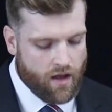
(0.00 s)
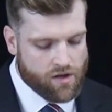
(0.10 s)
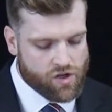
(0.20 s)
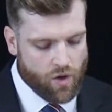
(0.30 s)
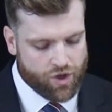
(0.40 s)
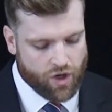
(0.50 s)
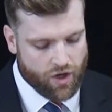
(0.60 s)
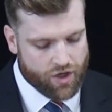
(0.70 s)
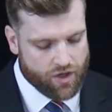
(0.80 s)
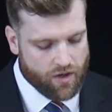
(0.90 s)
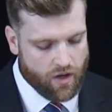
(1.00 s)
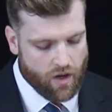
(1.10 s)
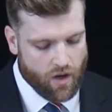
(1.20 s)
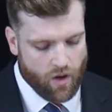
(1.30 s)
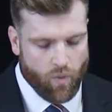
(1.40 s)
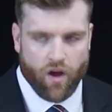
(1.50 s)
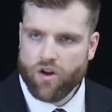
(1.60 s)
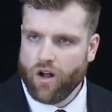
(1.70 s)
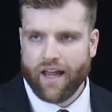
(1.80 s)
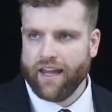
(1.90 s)
And so, church, we are
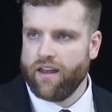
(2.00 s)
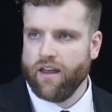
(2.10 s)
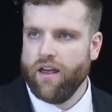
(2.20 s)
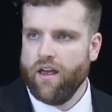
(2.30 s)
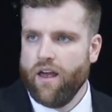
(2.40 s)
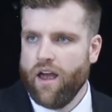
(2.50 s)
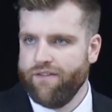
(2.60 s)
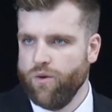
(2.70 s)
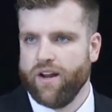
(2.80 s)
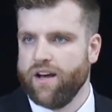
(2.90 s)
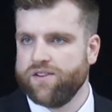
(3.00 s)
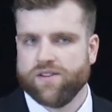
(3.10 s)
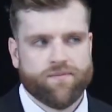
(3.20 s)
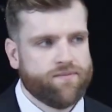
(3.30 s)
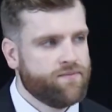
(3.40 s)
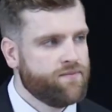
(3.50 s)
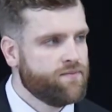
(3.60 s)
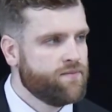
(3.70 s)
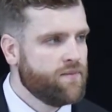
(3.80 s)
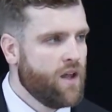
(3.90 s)
not like everyone else.
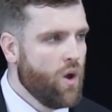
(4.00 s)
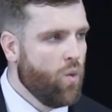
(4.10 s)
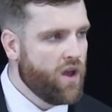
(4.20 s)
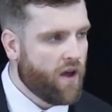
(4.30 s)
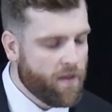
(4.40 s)
We